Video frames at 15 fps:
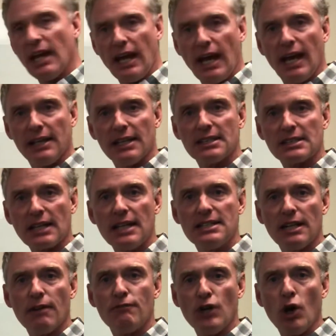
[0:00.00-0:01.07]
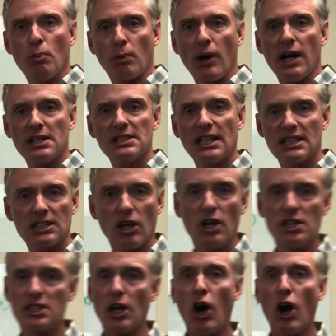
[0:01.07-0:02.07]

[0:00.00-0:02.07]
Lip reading: and this idea of no process lost.